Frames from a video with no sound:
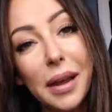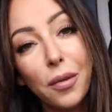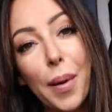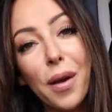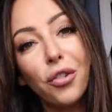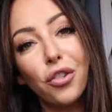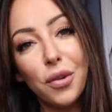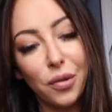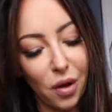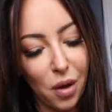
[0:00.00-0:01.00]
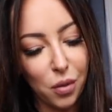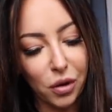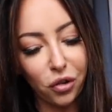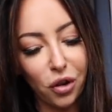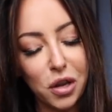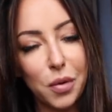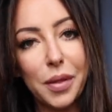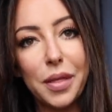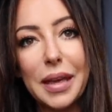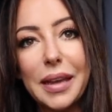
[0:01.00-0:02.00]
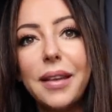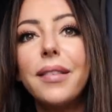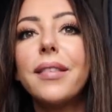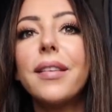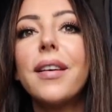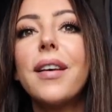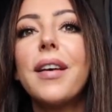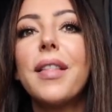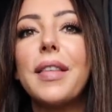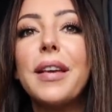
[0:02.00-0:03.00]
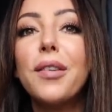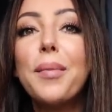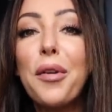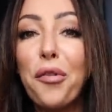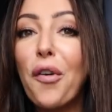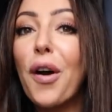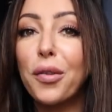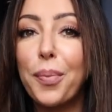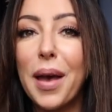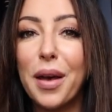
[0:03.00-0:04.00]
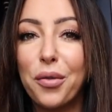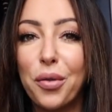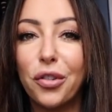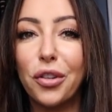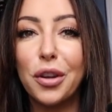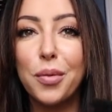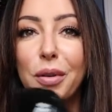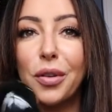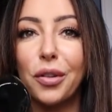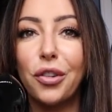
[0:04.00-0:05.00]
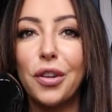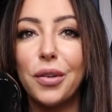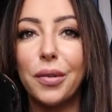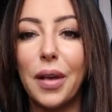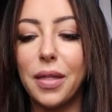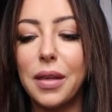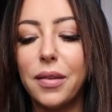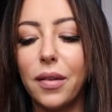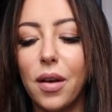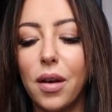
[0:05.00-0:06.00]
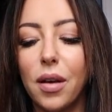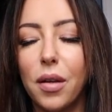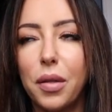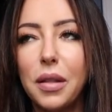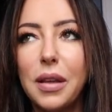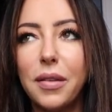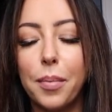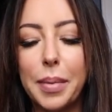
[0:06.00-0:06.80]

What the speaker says: next pair of shoes that I want to show you are these. These are my first pair of Christian Louboutin shoes, and these are, I think these are